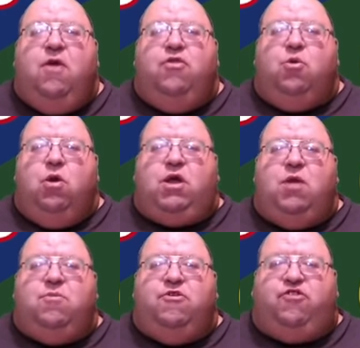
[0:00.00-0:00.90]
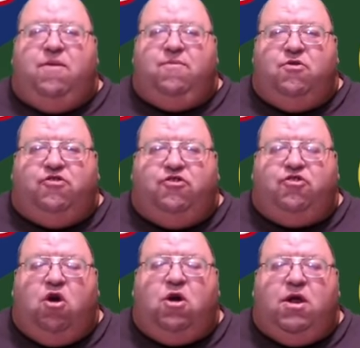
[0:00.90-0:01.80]
The rookie receivers are
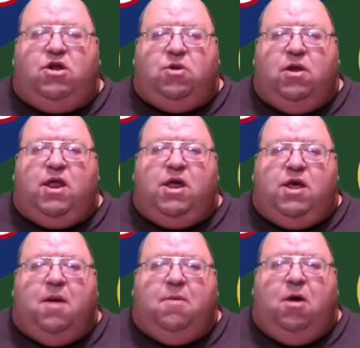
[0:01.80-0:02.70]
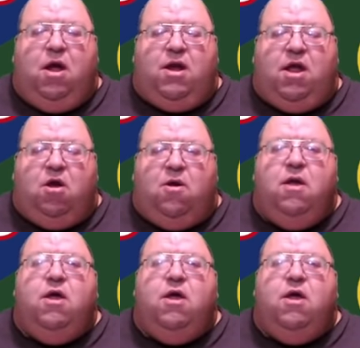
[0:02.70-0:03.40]
starting to really come on here